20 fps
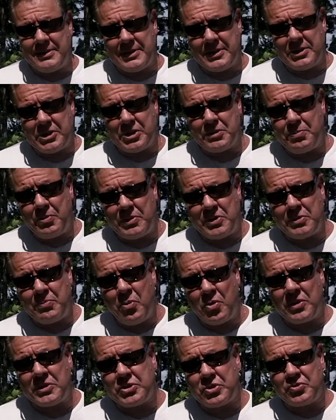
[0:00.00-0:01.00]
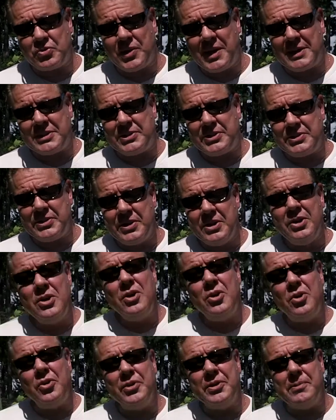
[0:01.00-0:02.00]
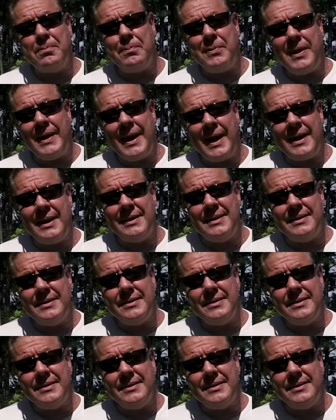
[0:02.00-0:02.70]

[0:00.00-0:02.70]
it just puts more stress on the plant